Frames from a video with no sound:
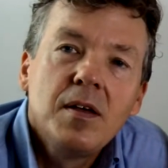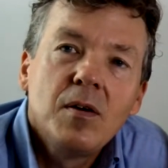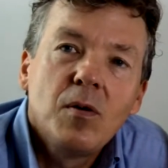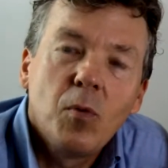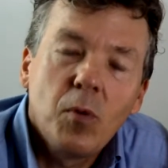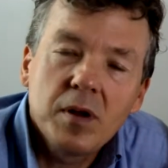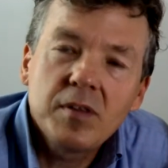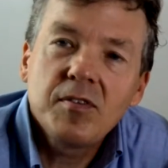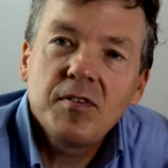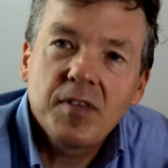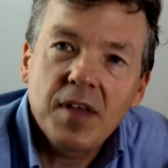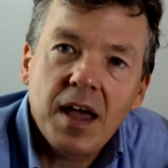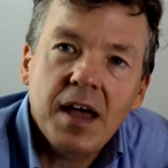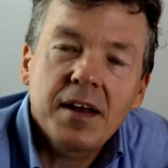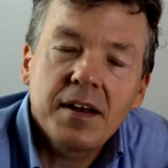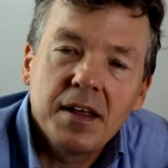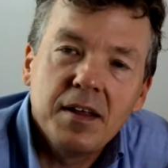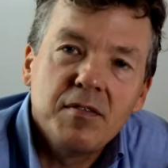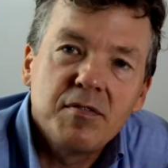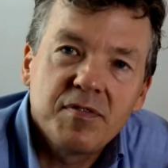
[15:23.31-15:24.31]
What's
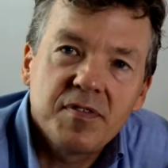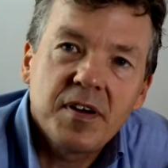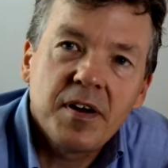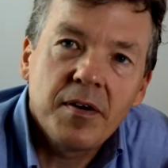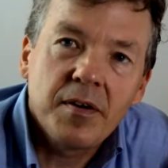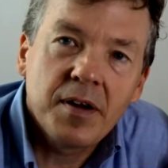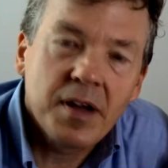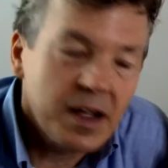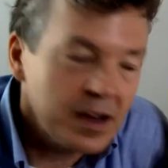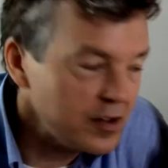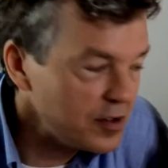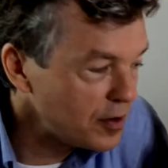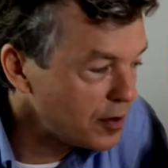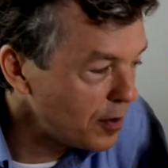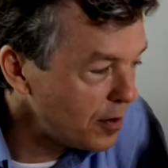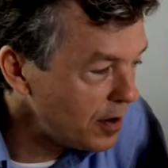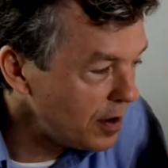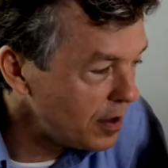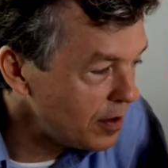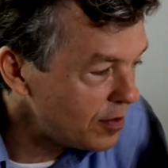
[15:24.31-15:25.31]
that in Fahrenheit
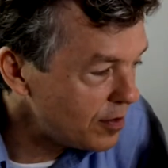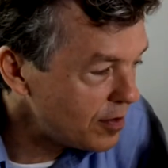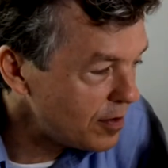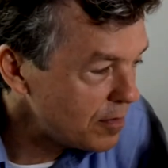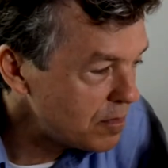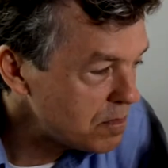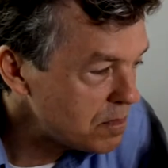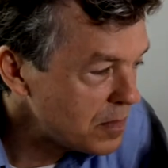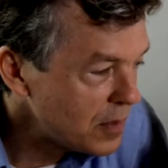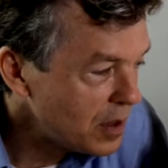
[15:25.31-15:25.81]
degrees?